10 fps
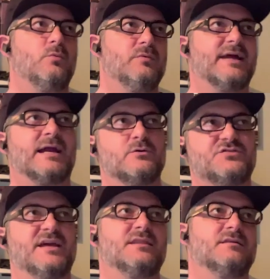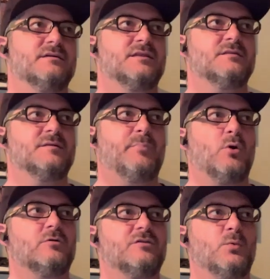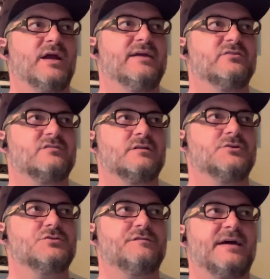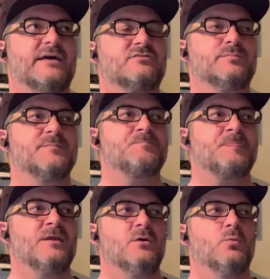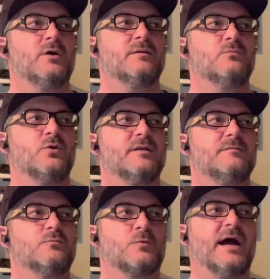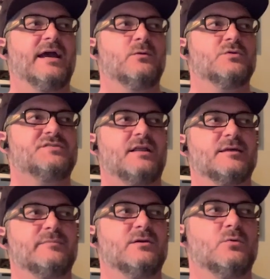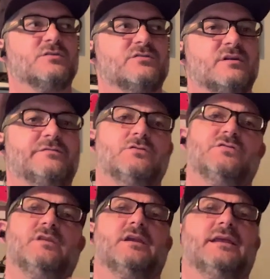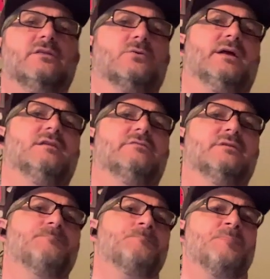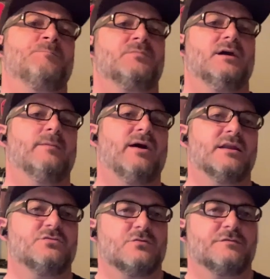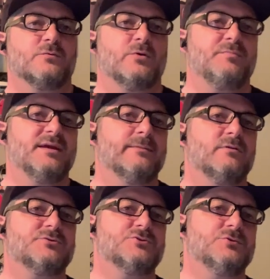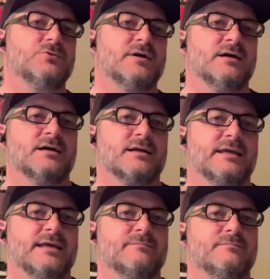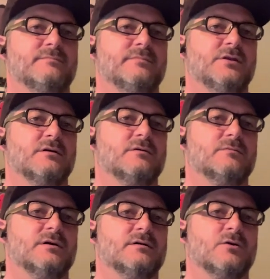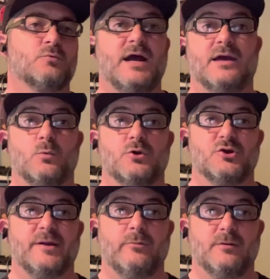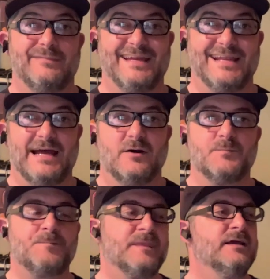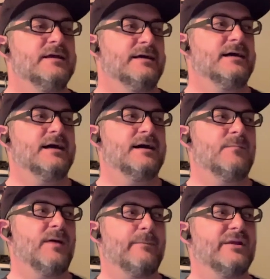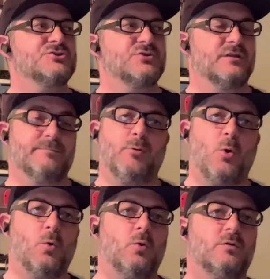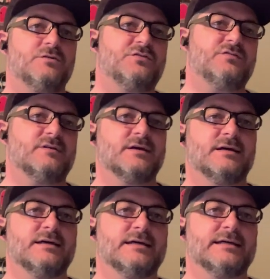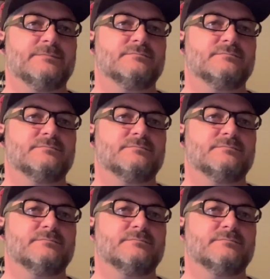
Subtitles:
like I was saying, the bulk of the wave is a little too fast, but what Ryan was telling me was that if you sit at either end of it, a body surfer would be able to get a ride where you're able to make it out. I mentioned the poles a